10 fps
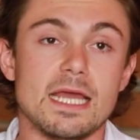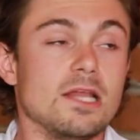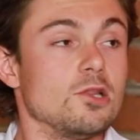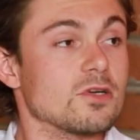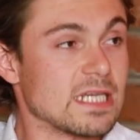
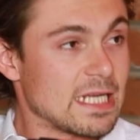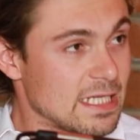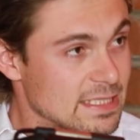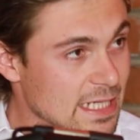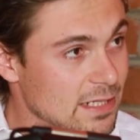it looks like
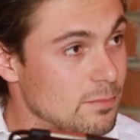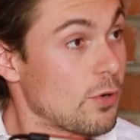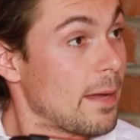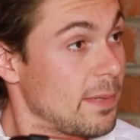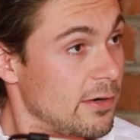a second
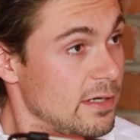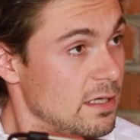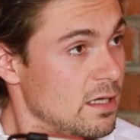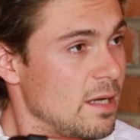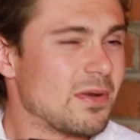prep area,